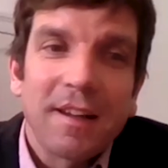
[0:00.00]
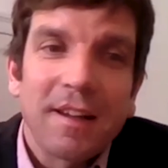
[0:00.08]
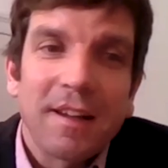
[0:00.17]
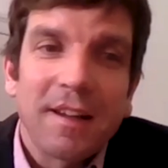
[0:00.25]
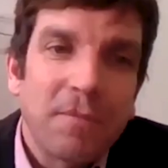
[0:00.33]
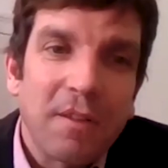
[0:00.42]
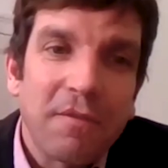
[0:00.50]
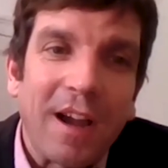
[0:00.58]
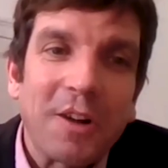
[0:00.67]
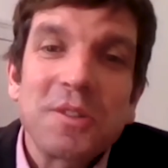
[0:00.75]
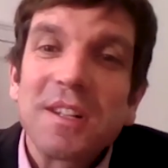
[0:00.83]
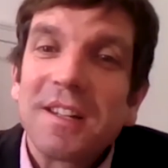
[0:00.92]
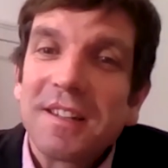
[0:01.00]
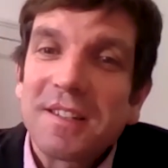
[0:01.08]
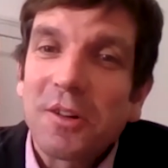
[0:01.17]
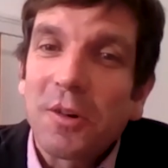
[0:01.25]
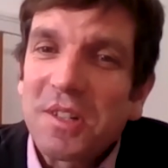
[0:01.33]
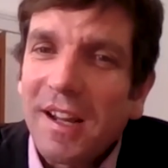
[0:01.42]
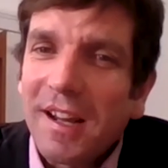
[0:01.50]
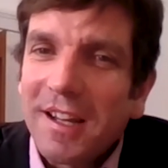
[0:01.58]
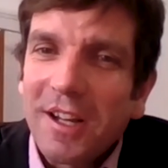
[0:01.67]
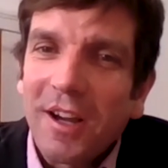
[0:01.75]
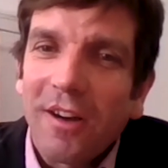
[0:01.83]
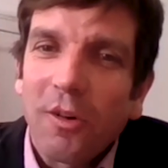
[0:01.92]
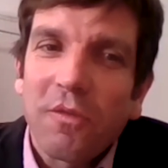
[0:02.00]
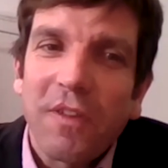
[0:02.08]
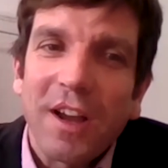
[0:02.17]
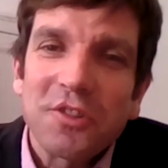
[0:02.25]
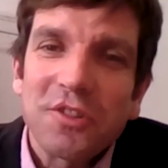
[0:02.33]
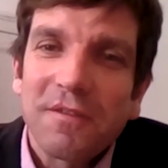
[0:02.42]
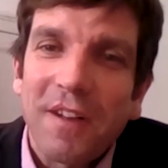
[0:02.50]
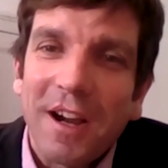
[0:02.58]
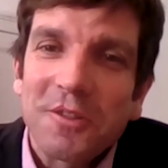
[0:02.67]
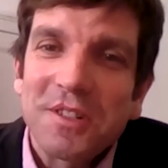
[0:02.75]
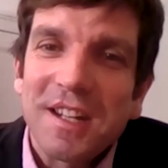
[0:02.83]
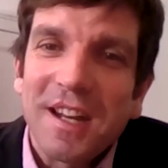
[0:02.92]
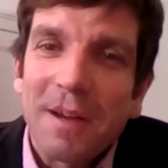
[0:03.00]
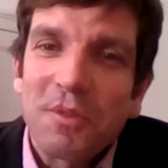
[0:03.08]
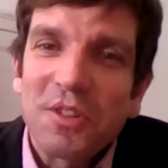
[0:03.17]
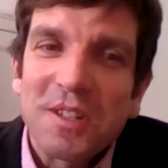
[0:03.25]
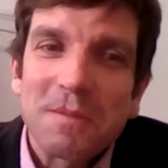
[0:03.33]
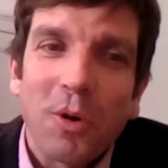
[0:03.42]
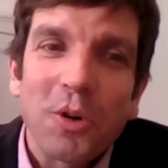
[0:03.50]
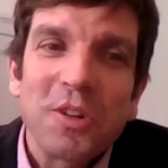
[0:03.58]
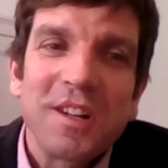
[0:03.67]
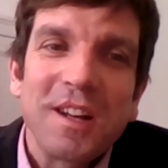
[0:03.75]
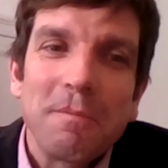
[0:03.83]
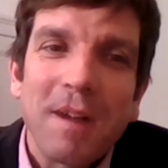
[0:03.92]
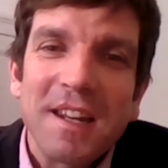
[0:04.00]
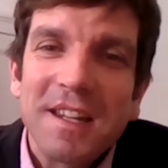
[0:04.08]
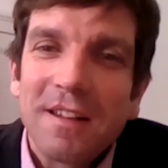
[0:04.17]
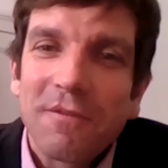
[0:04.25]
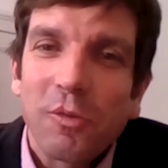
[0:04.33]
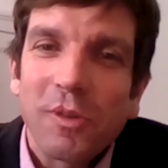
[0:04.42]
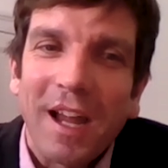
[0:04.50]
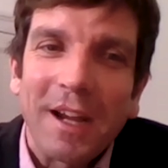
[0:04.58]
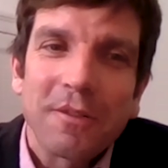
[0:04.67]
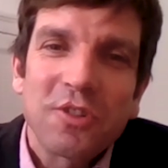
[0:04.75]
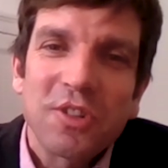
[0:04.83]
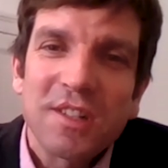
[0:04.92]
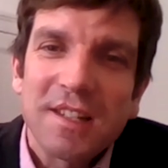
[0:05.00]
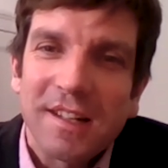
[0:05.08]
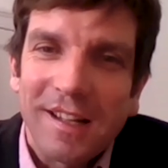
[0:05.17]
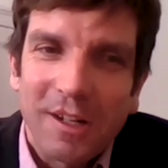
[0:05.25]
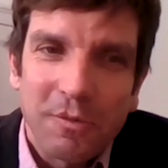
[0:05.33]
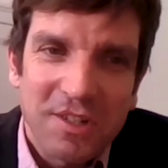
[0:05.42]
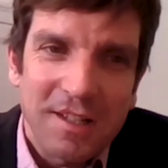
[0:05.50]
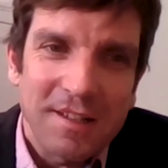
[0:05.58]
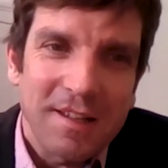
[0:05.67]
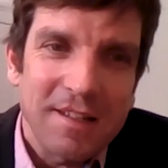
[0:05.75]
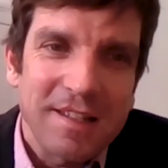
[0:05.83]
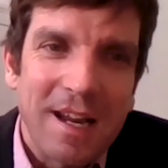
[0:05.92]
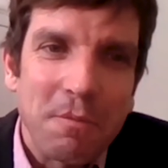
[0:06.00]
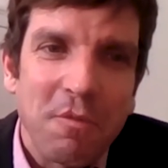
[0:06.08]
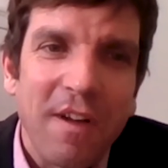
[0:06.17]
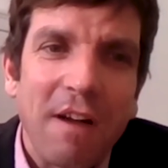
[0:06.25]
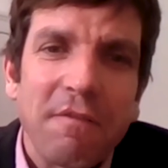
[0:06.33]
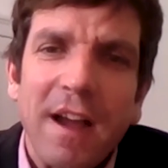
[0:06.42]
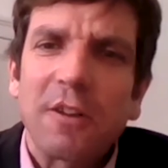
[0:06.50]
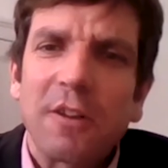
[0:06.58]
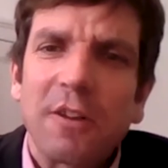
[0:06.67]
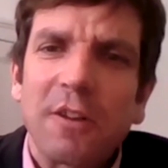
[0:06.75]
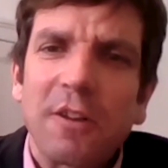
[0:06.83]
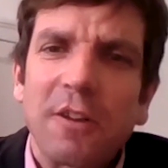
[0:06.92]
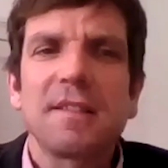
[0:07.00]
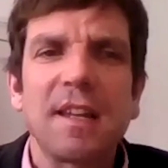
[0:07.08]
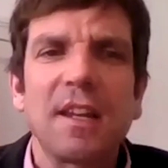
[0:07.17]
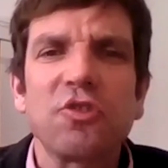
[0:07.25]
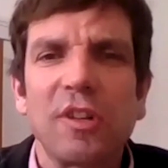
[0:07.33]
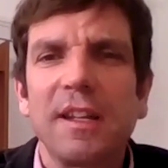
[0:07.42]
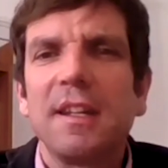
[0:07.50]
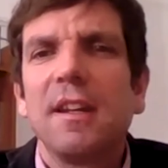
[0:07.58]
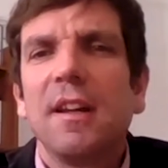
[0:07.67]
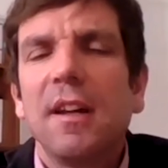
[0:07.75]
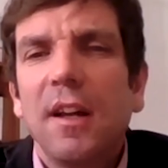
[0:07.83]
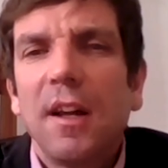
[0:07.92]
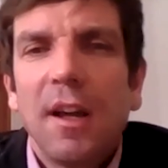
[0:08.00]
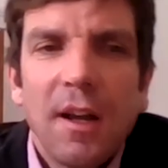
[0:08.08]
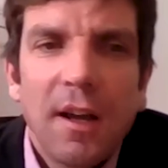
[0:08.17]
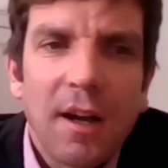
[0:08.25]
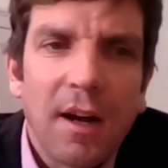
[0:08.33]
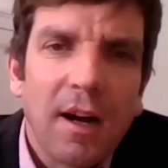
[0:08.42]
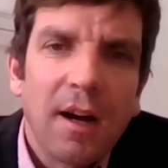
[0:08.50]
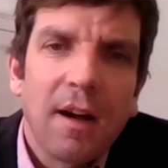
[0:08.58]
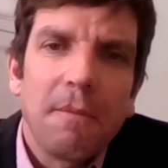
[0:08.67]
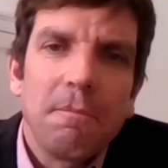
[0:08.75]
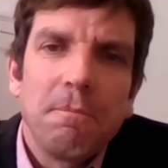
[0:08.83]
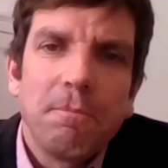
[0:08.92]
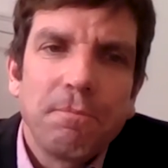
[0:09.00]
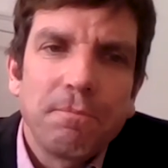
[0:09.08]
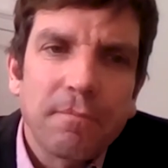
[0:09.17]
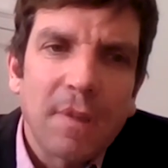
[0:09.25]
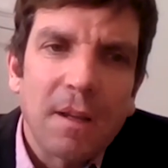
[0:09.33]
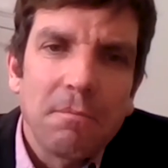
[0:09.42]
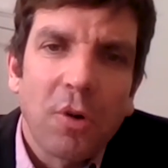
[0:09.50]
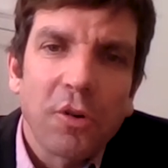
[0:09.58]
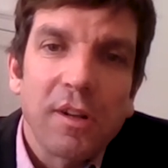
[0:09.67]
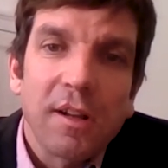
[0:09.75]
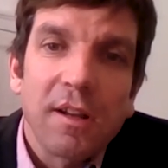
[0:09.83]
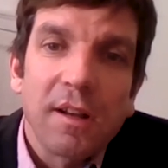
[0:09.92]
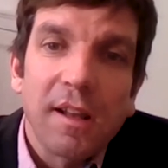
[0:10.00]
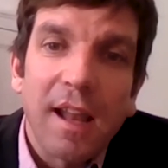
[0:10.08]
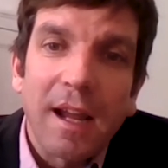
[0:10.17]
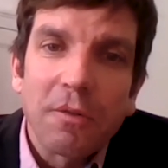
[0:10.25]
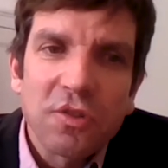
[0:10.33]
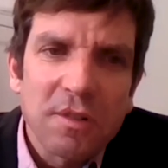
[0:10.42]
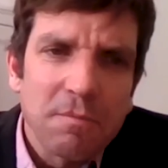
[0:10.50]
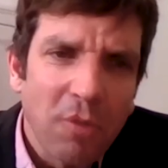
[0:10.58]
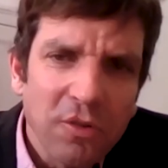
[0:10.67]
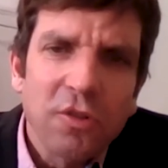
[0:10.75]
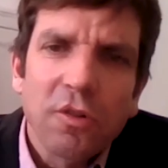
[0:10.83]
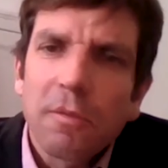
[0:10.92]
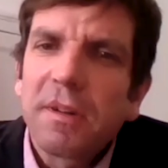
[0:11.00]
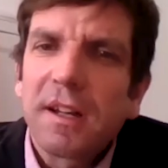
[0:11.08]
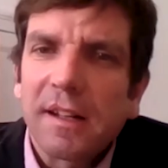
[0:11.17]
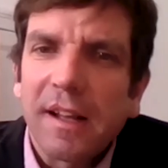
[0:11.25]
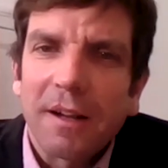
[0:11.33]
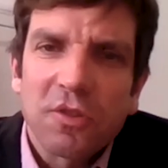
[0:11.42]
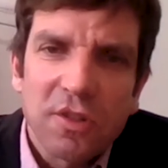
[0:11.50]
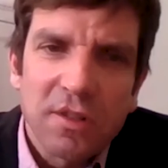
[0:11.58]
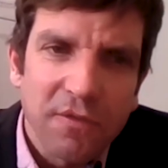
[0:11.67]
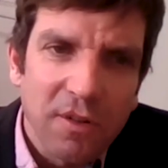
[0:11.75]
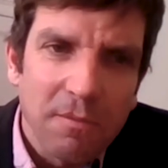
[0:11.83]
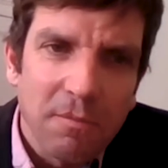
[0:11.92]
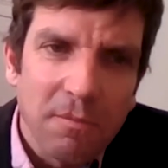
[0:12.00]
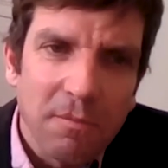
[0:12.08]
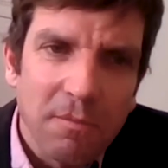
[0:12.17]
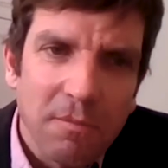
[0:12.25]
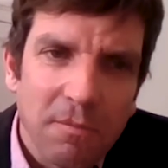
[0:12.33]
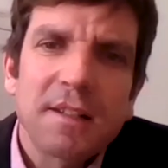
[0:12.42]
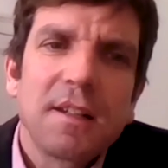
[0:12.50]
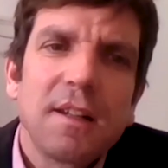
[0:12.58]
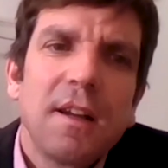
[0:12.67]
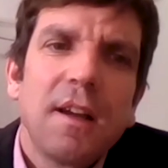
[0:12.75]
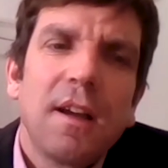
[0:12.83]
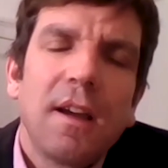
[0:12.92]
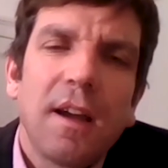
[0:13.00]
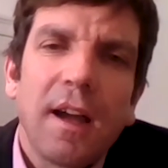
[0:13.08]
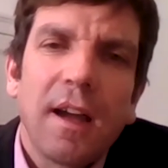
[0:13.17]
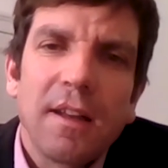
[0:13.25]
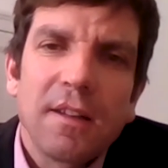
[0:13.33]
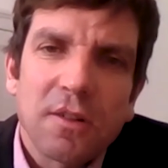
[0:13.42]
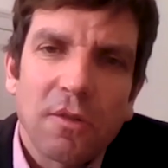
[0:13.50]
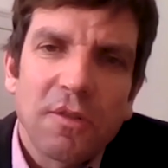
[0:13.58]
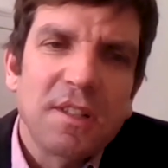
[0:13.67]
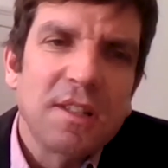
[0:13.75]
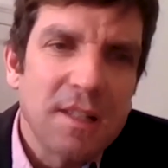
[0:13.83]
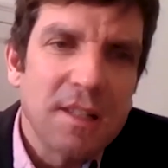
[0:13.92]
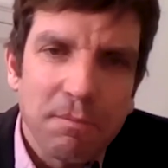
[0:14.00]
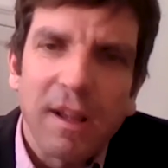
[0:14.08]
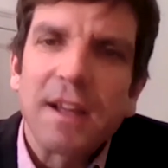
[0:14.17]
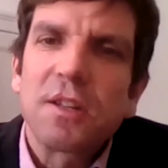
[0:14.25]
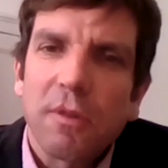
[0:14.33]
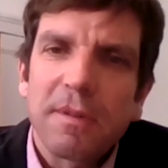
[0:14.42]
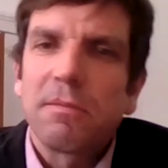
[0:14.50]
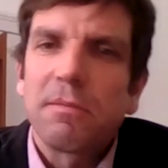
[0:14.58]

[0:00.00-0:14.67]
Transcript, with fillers: Um, the faculty is got a slightly old fashioned faculty name, which is Modern and Medieval Languages and Linguistics. That's the name of our faculty, and it's essentially um, modern languages, modern European languages for the most part. And so this is the place